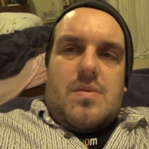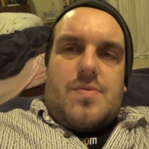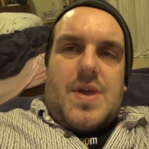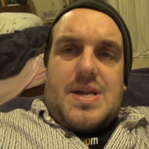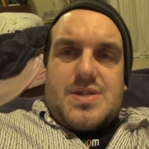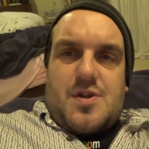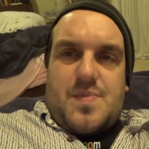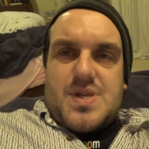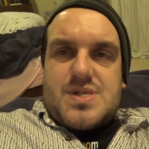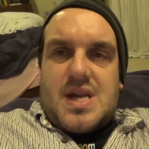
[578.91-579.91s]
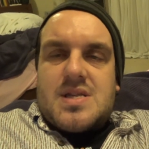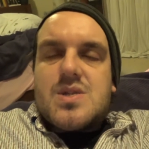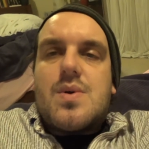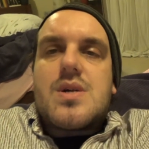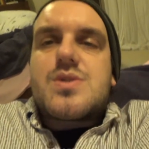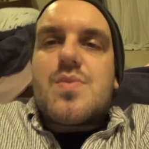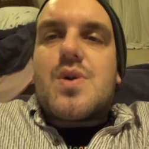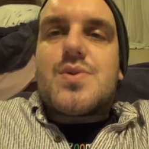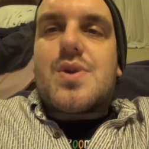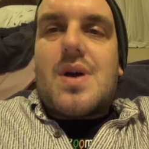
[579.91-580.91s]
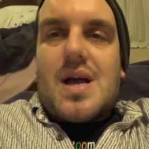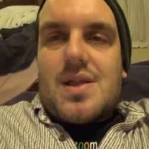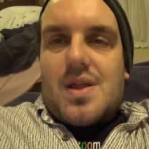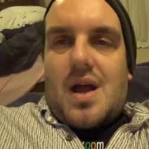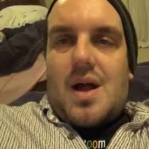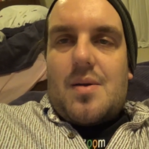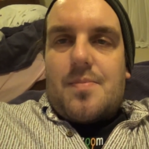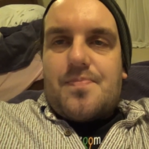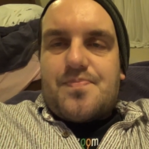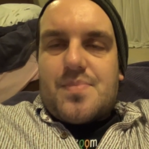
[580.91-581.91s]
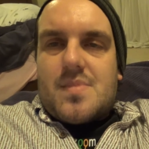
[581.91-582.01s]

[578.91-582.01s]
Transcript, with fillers: things that have been said to us, and we also had um,